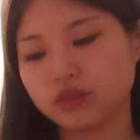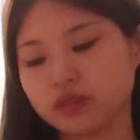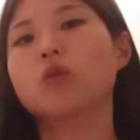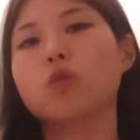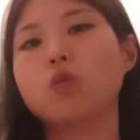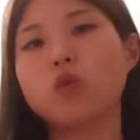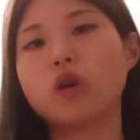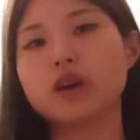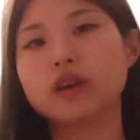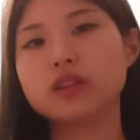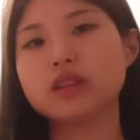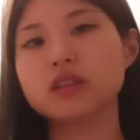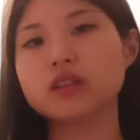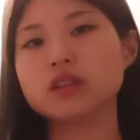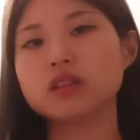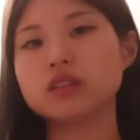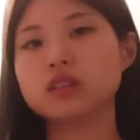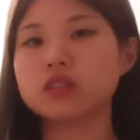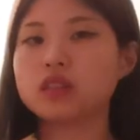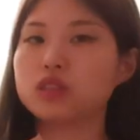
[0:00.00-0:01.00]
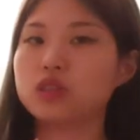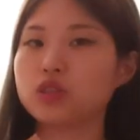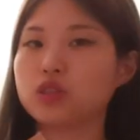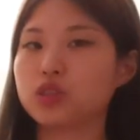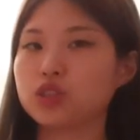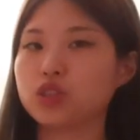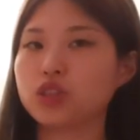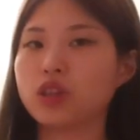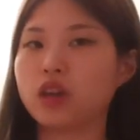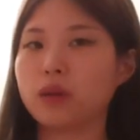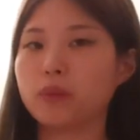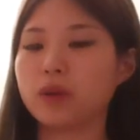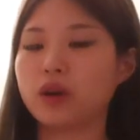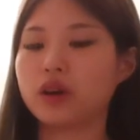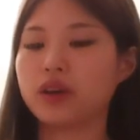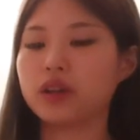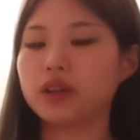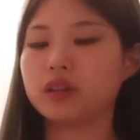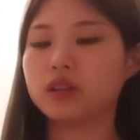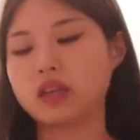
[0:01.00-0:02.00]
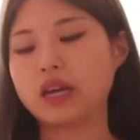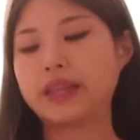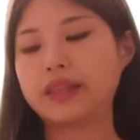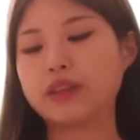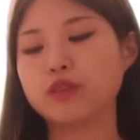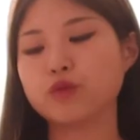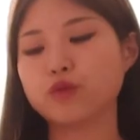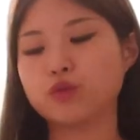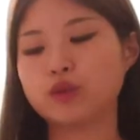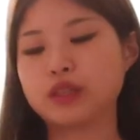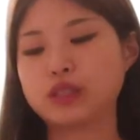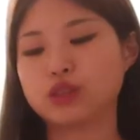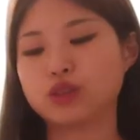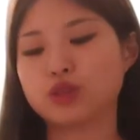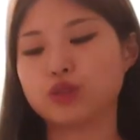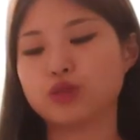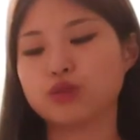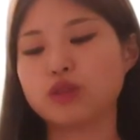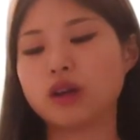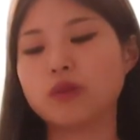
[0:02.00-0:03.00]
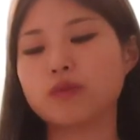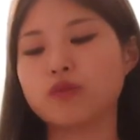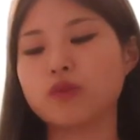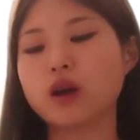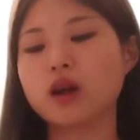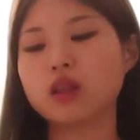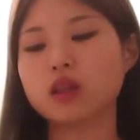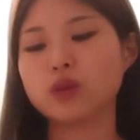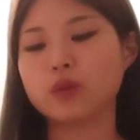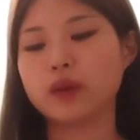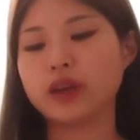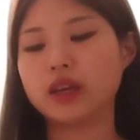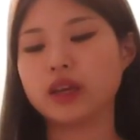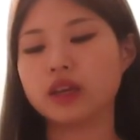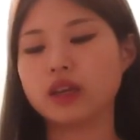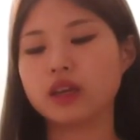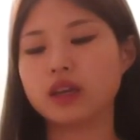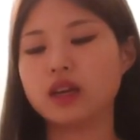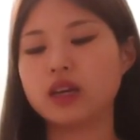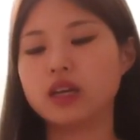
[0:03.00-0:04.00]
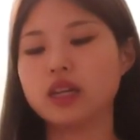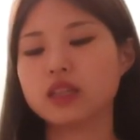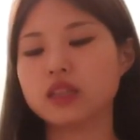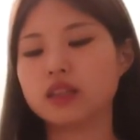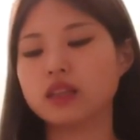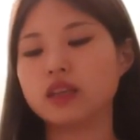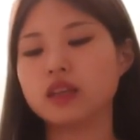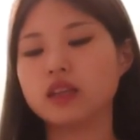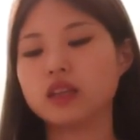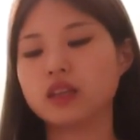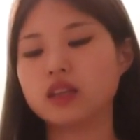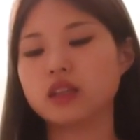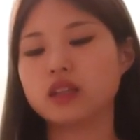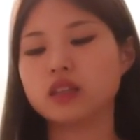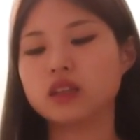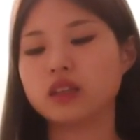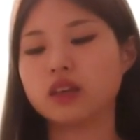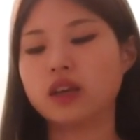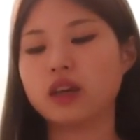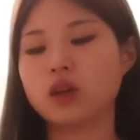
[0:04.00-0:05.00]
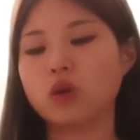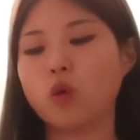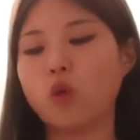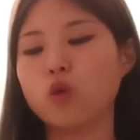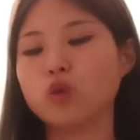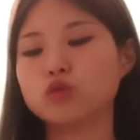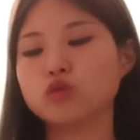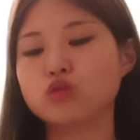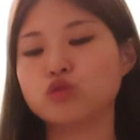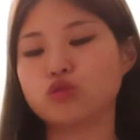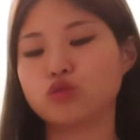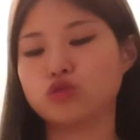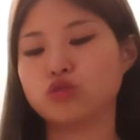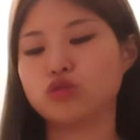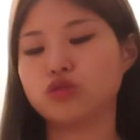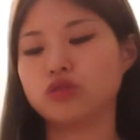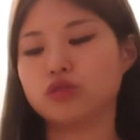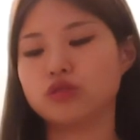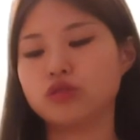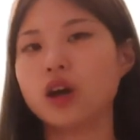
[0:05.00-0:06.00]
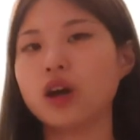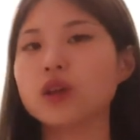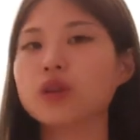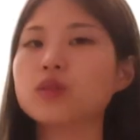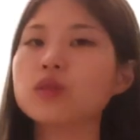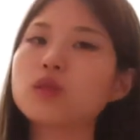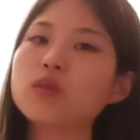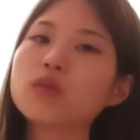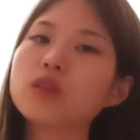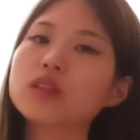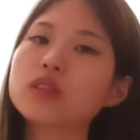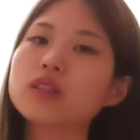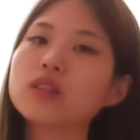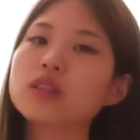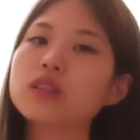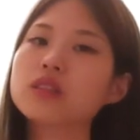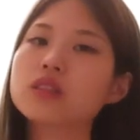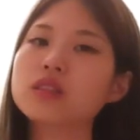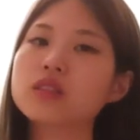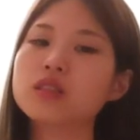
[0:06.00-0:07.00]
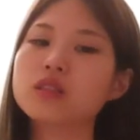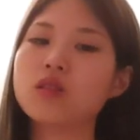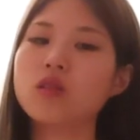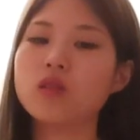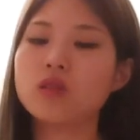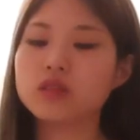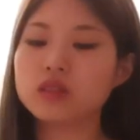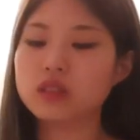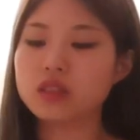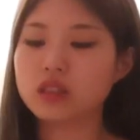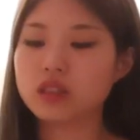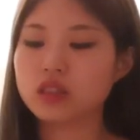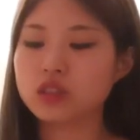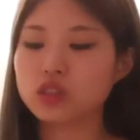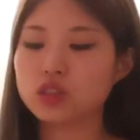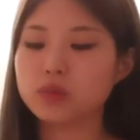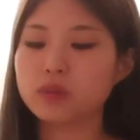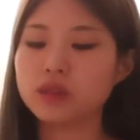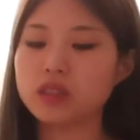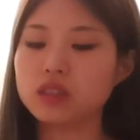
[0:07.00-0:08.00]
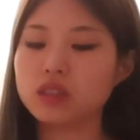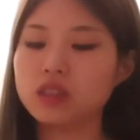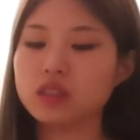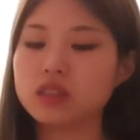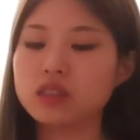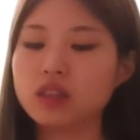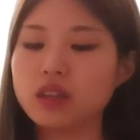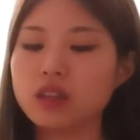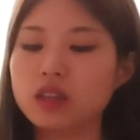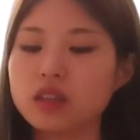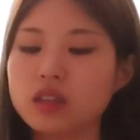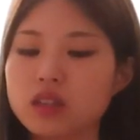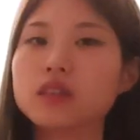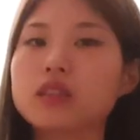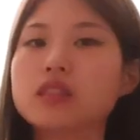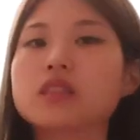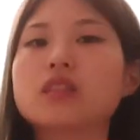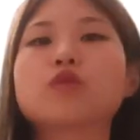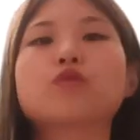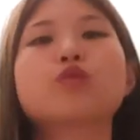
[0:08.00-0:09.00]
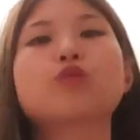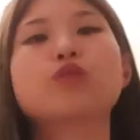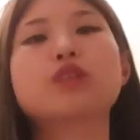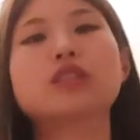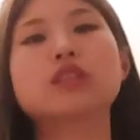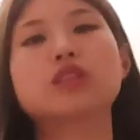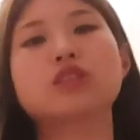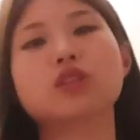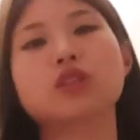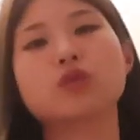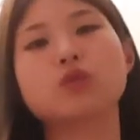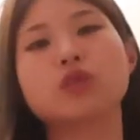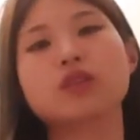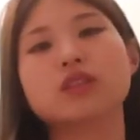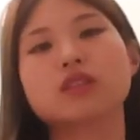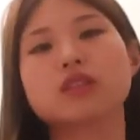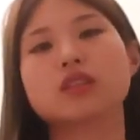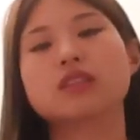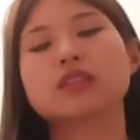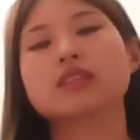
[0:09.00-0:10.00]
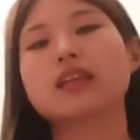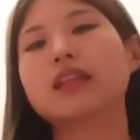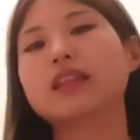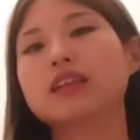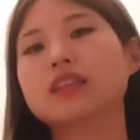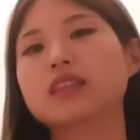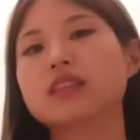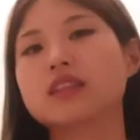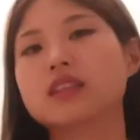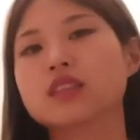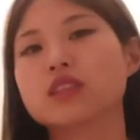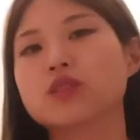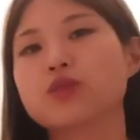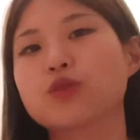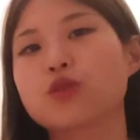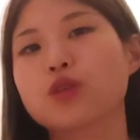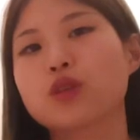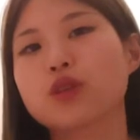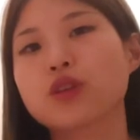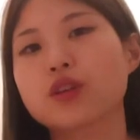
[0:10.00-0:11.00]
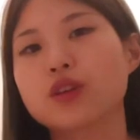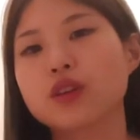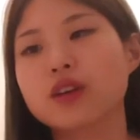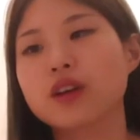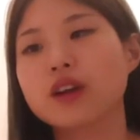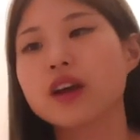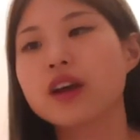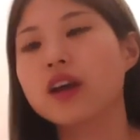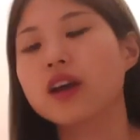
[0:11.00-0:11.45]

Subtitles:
One is this cushion I bought. An influencer who I'm following did a kongbu. I don't know what it's called in English, but it's like this influencer was selling this for